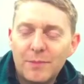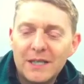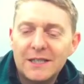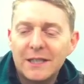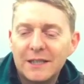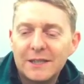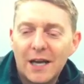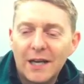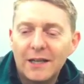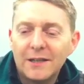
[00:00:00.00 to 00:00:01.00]
is basically
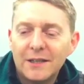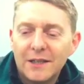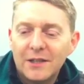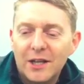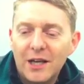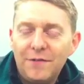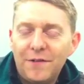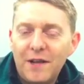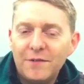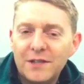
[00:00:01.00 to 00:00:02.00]
saying that if,
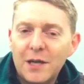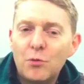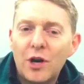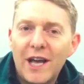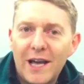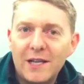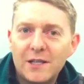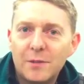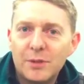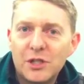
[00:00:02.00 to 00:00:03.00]
if say we're ahead
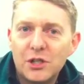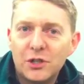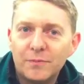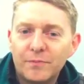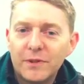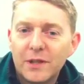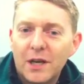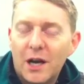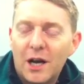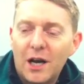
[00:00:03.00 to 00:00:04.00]
in a position,
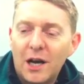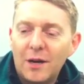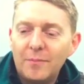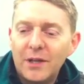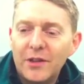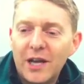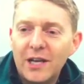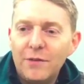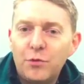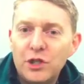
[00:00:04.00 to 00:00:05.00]
um, then
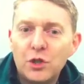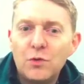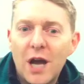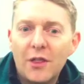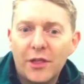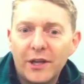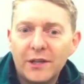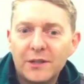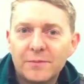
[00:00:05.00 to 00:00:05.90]
if we do nothing,